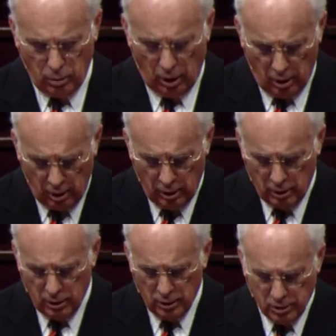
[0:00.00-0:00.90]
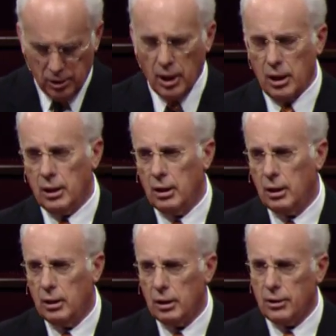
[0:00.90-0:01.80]
who are
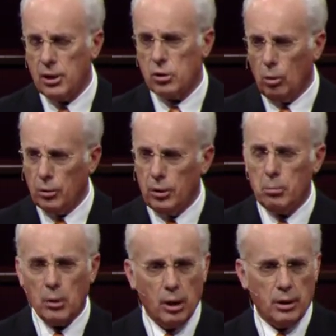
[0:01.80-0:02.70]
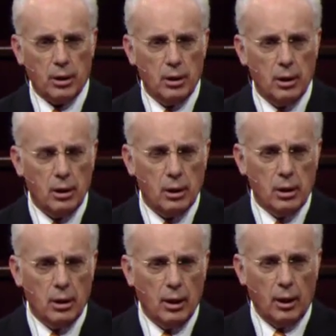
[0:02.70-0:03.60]
seen in this older brother.
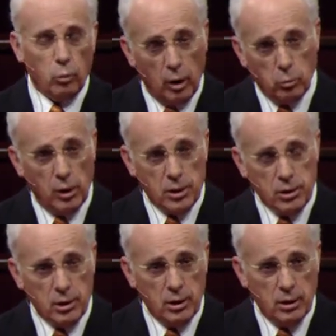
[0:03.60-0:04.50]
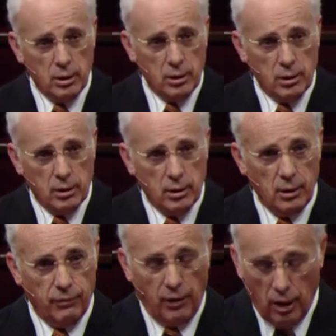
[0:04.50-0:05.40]
And what was
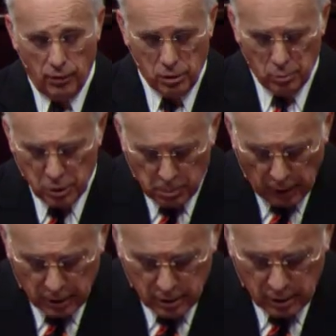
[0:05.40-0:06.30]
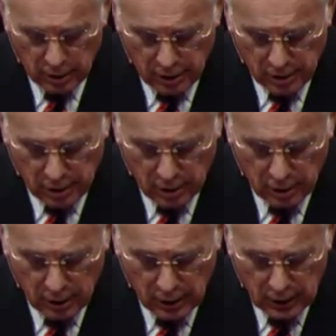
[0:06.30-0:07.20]
the father's response to
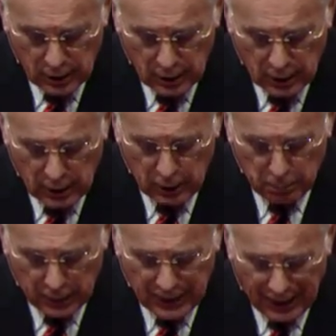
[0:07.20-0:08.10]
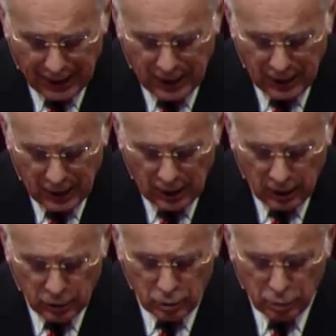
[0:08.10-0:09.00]
this? He began
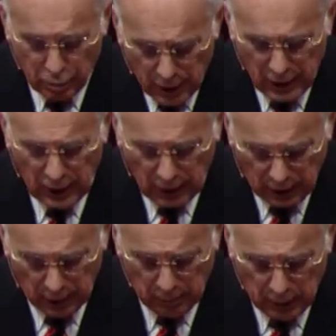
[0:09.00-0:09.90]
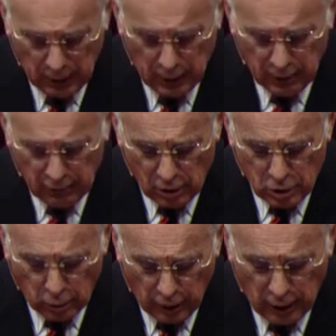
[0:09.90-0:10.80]
entreating him,
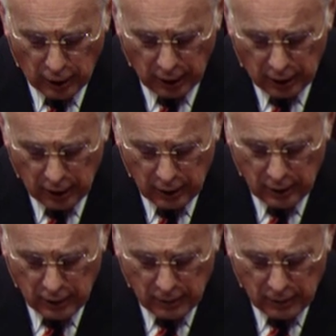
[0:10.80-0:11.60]
verse 29,